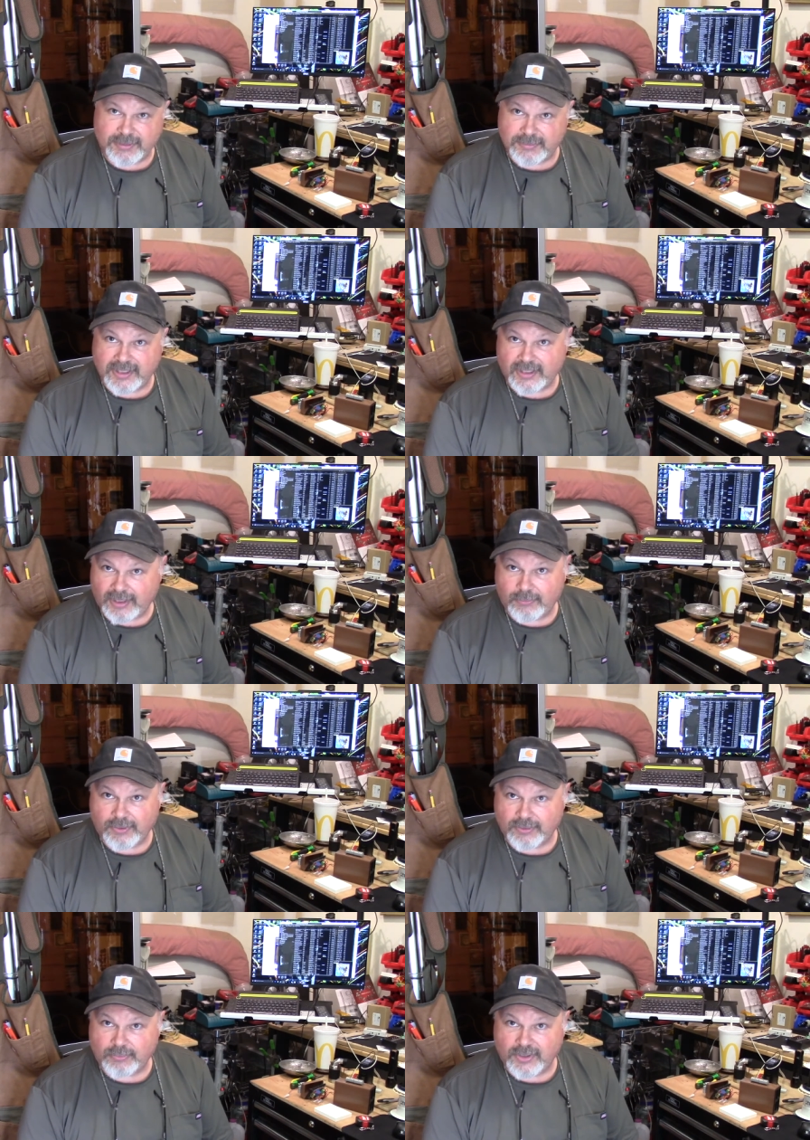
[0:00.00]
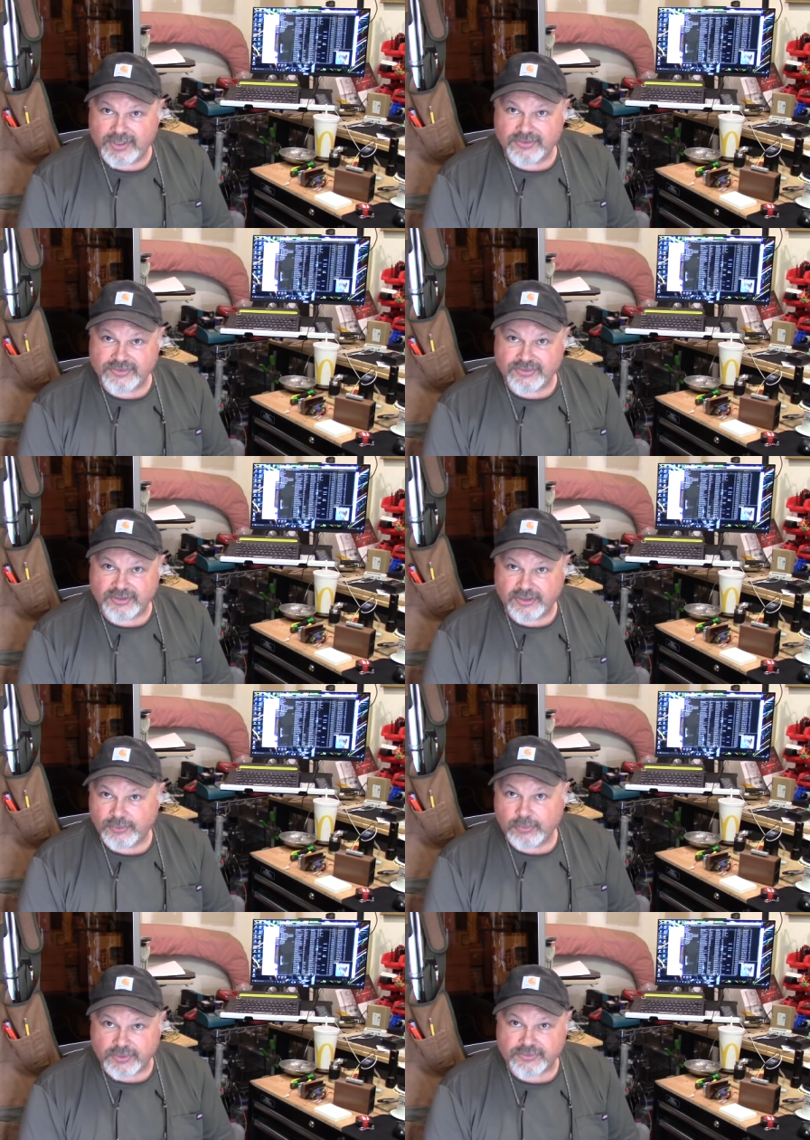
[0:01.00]
Maybe I got one of the
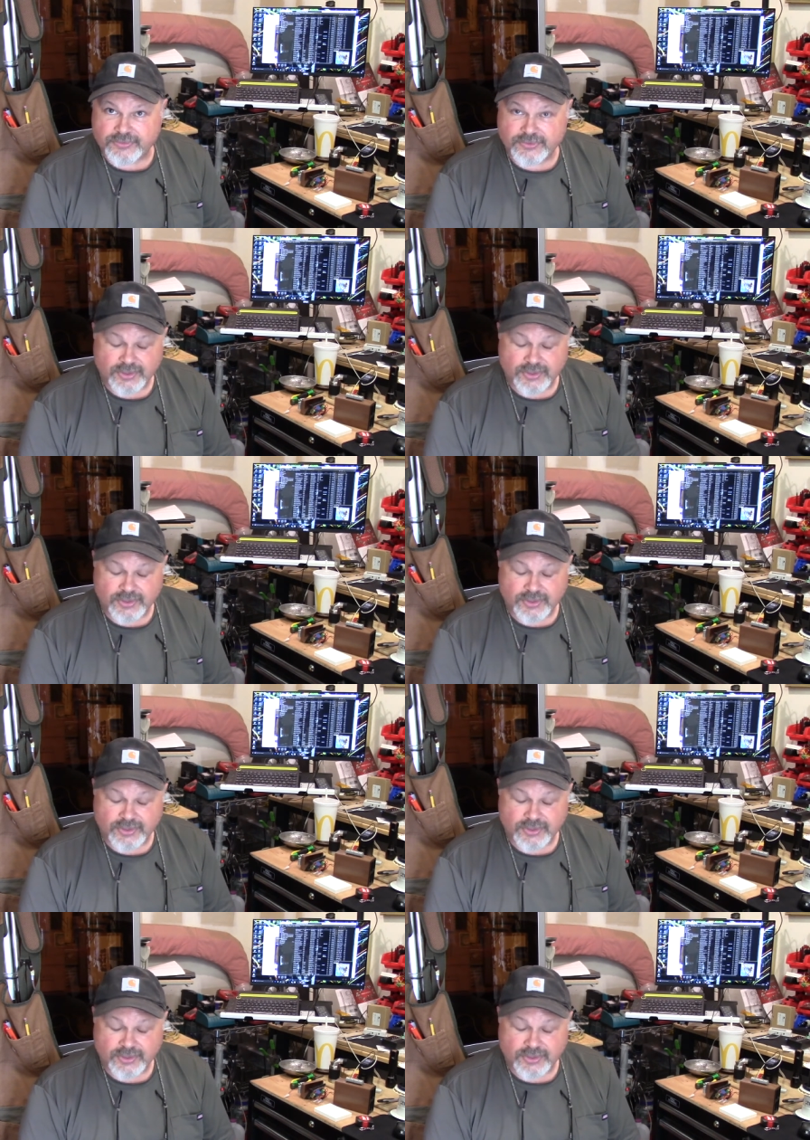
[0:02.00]
good ones.